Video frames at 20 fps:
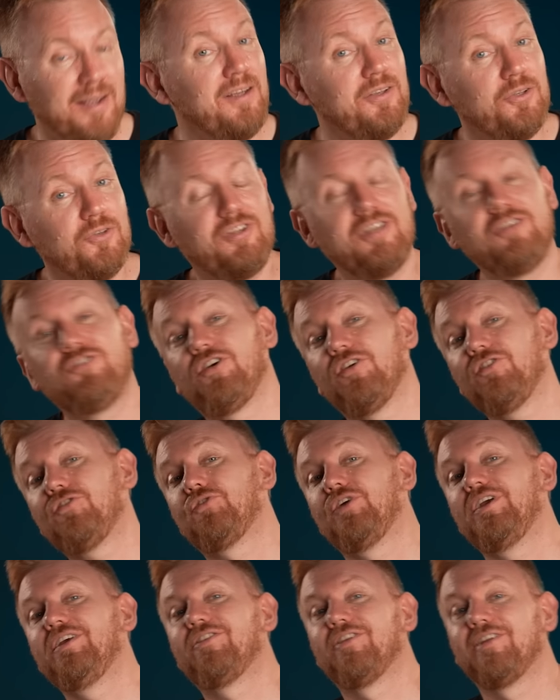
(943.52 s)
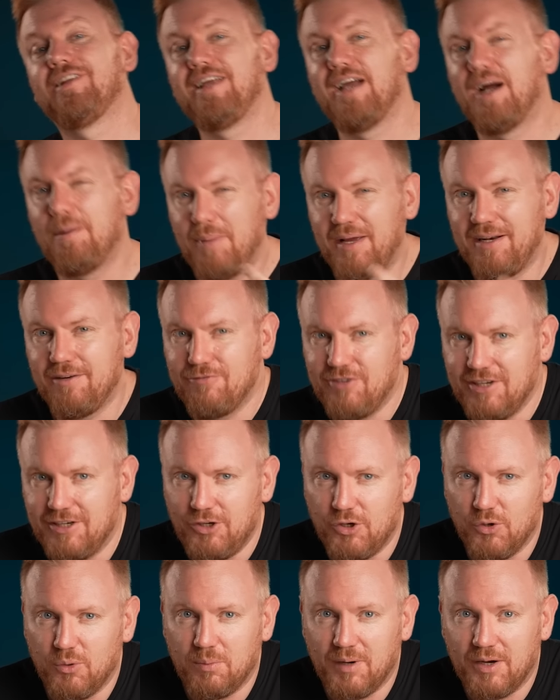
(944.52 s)
You see, just recently I made a
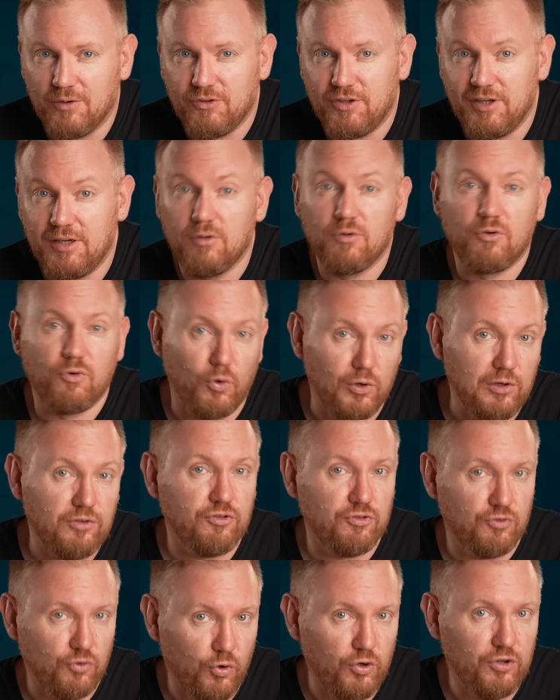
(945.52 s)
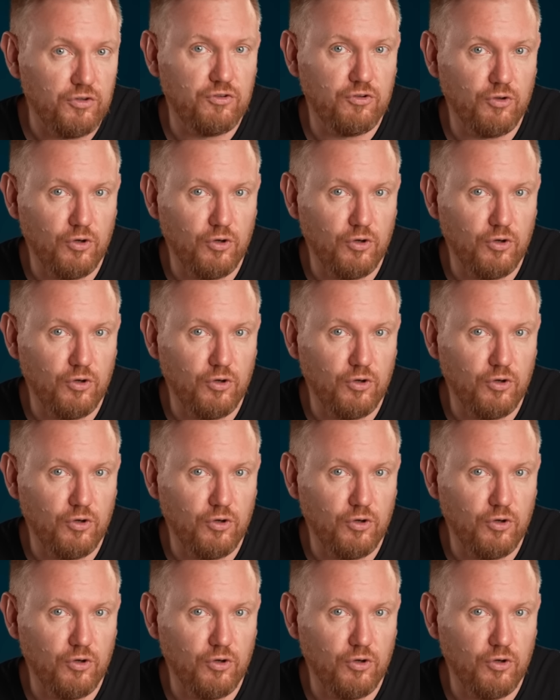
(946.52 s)
video about the Rolls-Royce